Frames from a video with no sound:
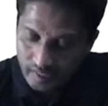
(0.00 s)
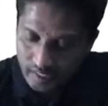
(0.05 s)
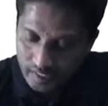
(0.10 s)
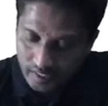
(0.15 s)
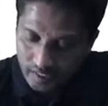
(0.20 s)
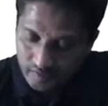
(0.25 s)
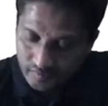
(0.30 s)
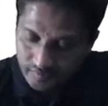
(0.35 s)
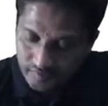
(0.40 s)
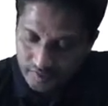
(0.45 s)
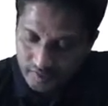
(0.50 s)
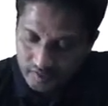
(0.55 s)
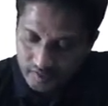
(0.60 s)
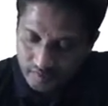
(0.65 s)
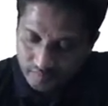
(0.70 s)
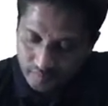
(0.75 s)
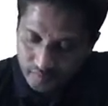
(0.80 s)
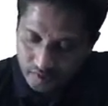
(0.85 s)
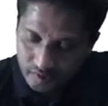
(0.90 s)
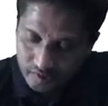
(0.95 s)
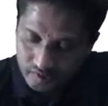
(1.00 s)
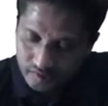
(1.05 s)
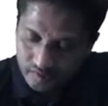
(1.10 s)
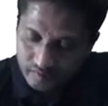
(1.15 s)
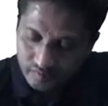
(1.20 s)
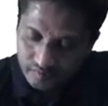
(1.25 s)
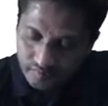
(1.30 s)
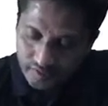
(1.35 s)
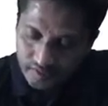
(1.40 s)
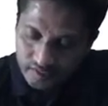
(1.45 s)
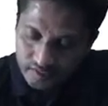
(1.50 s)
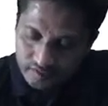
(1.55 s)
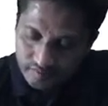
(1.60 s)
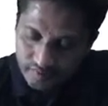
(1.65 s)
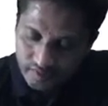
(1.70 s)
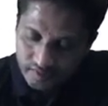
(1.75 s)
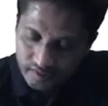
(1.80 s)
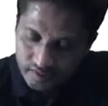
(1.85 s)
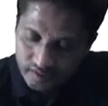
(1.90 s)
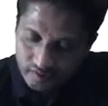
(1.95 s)
And if it is suppose y
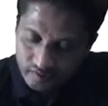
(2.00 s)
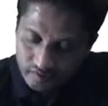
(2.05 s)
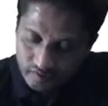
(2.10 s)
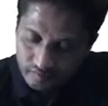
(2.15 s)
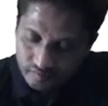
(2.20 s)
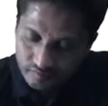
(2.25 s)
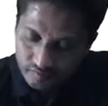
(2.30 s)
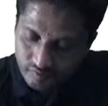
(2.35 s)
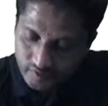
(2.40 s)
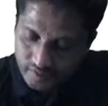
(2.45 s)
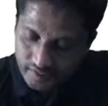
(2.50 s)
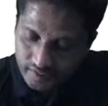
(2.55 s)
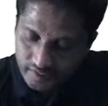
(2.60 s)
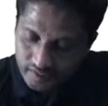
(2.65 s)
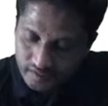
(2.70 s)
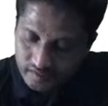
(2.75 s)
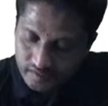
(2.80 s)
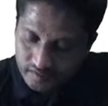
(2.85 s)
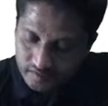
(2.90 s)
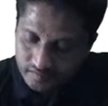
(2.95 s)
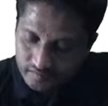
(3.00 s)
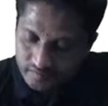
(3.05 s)
square is equal to 4x,